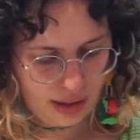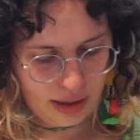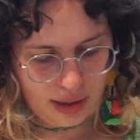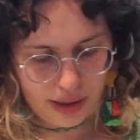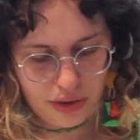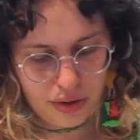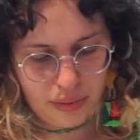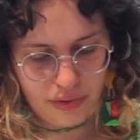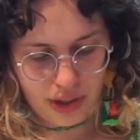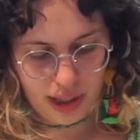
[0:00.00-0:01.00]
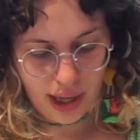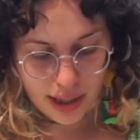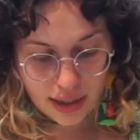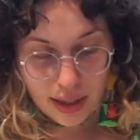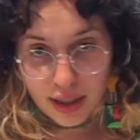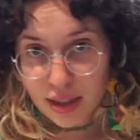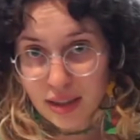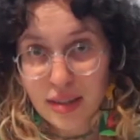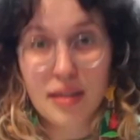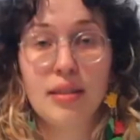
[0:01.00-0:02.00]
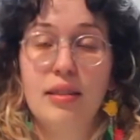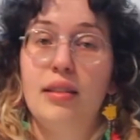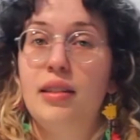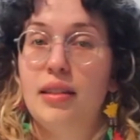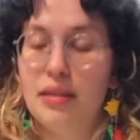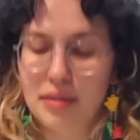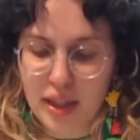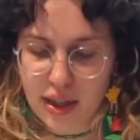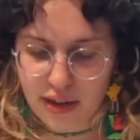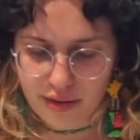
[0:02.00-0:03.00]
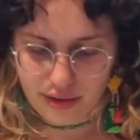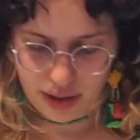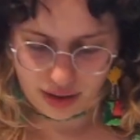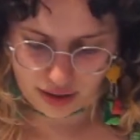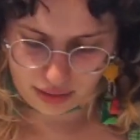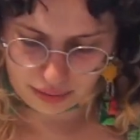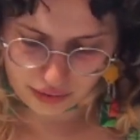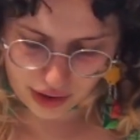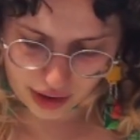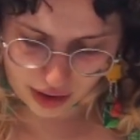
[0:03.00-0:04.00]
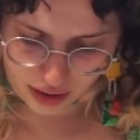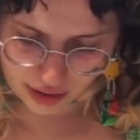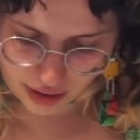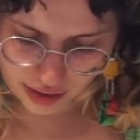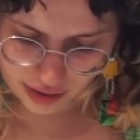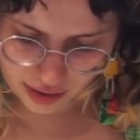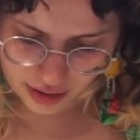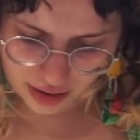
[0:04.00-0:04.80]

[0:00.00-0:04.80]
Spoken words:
I can do some fun accents. I have like some funky colored earrings